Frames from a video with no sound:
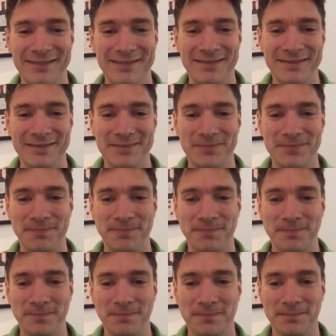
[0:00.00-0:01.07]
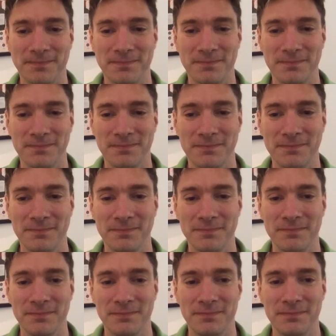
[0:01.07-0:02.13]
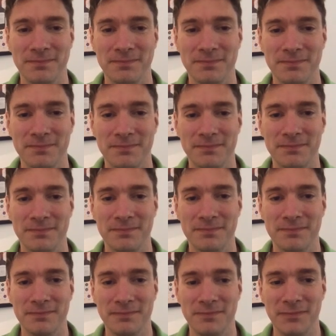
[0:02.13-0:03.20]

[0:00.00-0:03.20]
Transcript: No words are spoken by the person on screen.